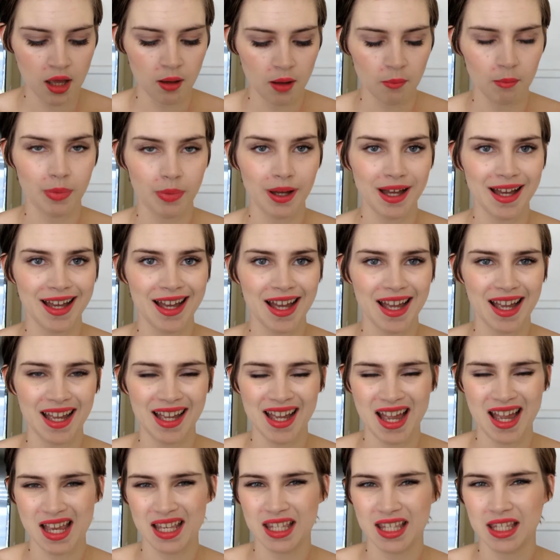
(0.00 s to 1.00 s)
but
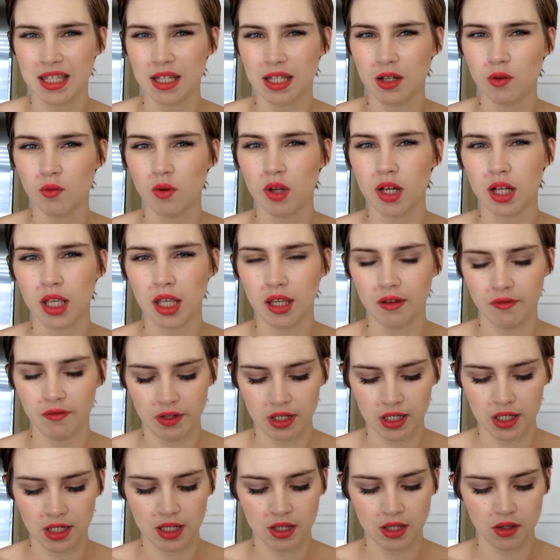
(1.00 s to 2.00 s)
I still want to give
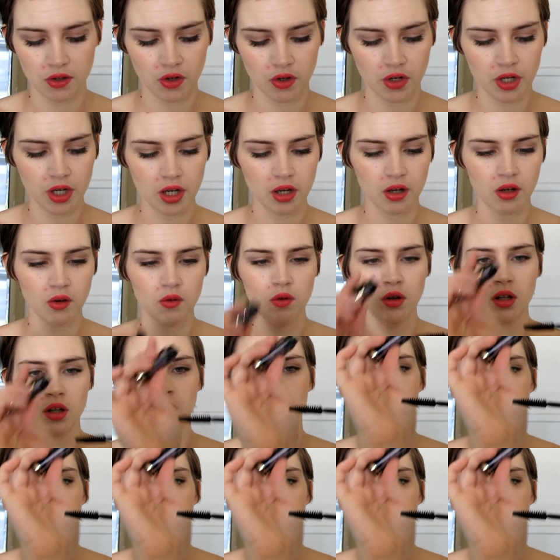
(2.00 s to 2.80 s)
it another go.